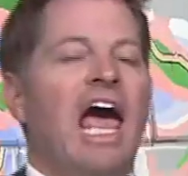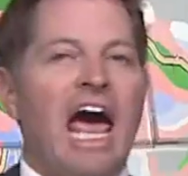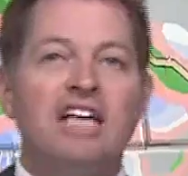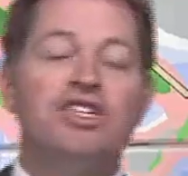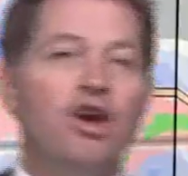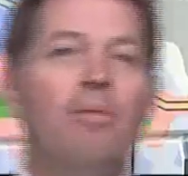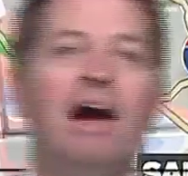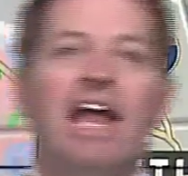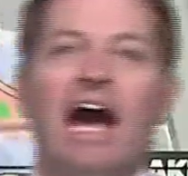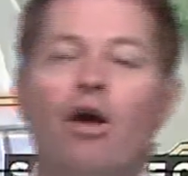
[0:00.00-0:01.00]
As you know
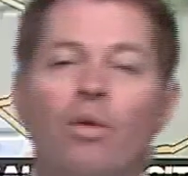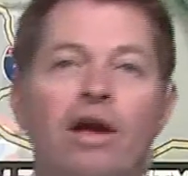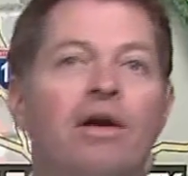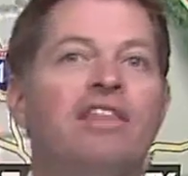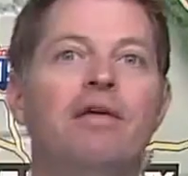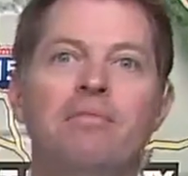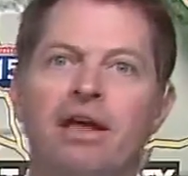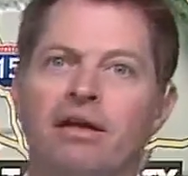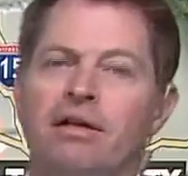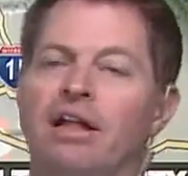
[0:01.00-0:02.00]
by now, we are in the
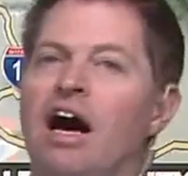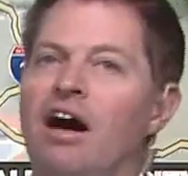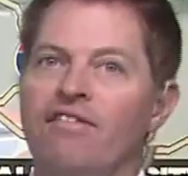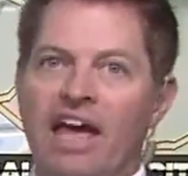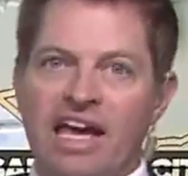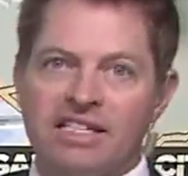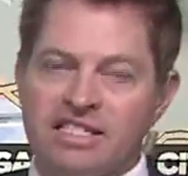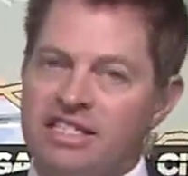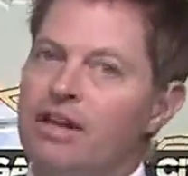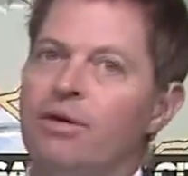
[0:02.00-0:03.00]
middle of a
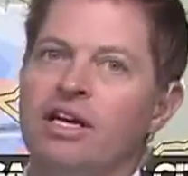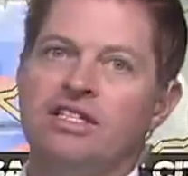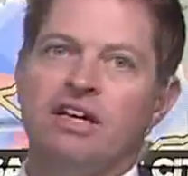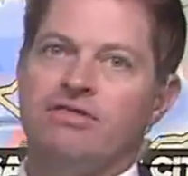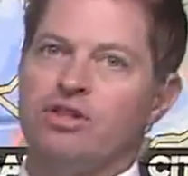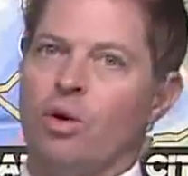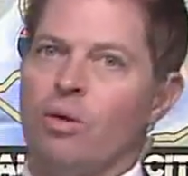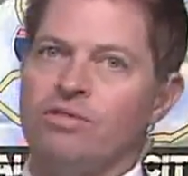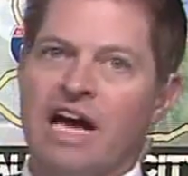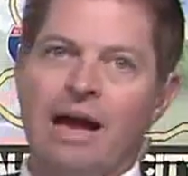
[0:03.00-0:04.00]
series of
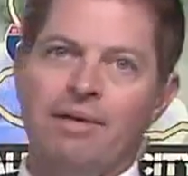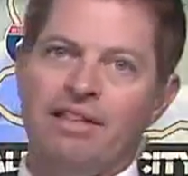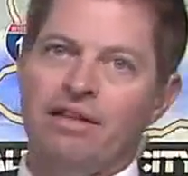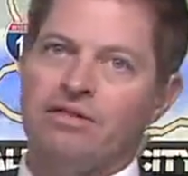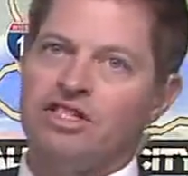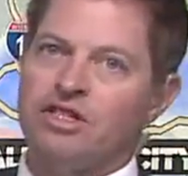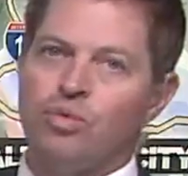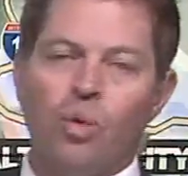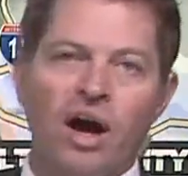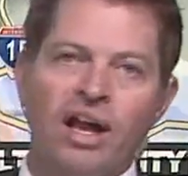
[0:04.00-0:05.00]
storms. I mean, there's
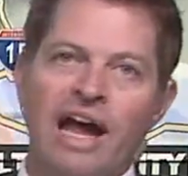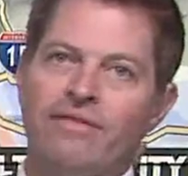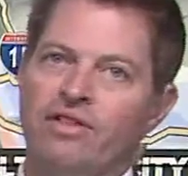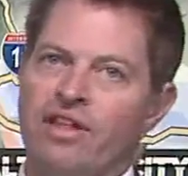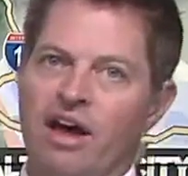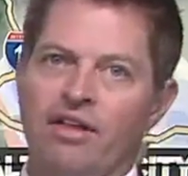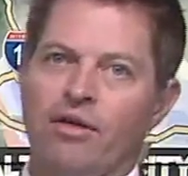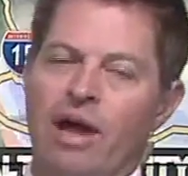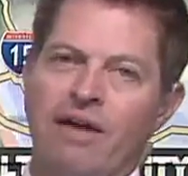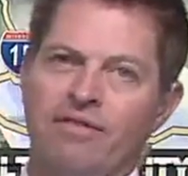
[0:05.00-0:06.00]
just one after the
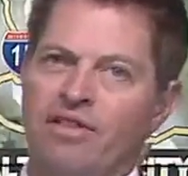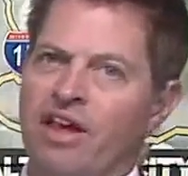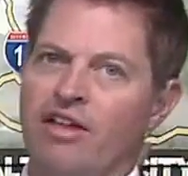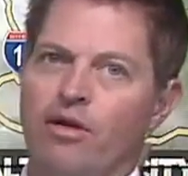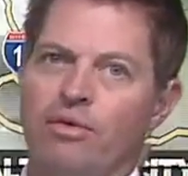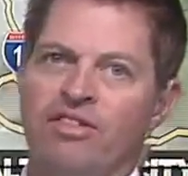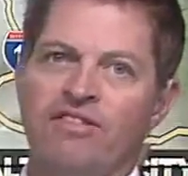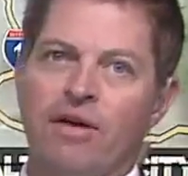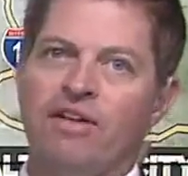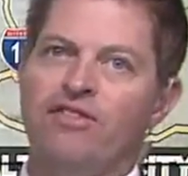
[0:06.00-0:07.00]
other after the other with
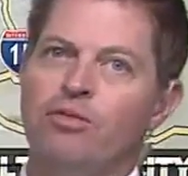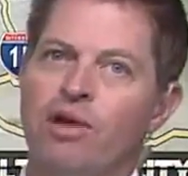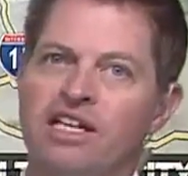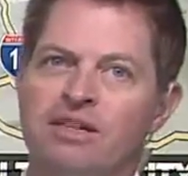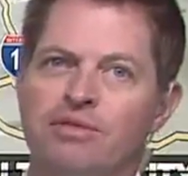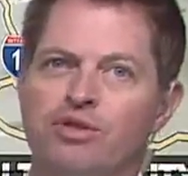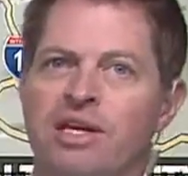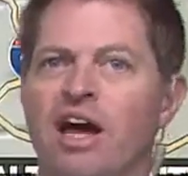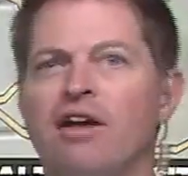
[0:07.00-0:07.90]
very few breaks in between.